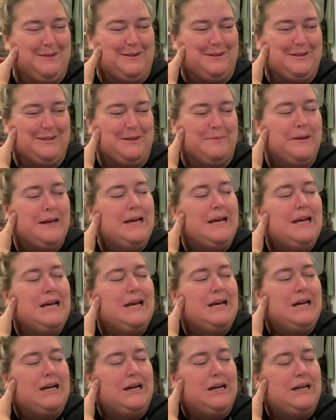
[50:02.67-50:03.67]
Art Club.
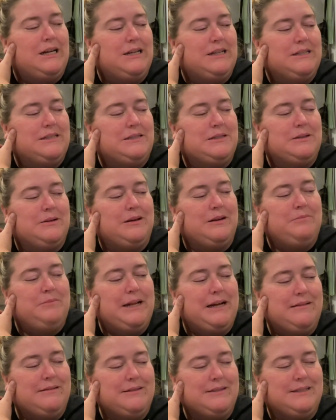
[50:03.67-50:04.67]
So I'm
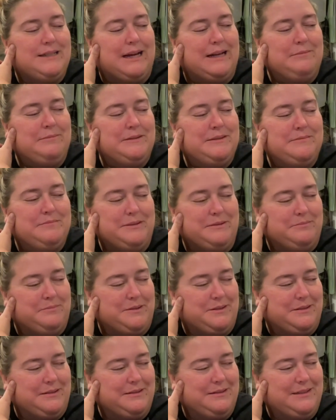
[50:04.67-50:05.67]
now a Diamond
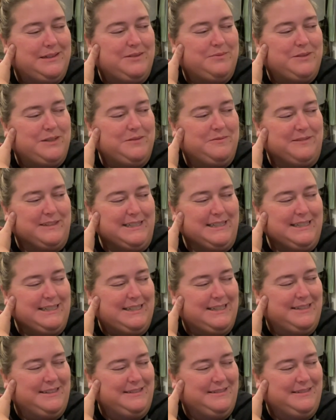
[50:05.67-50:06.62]
member in 1 week.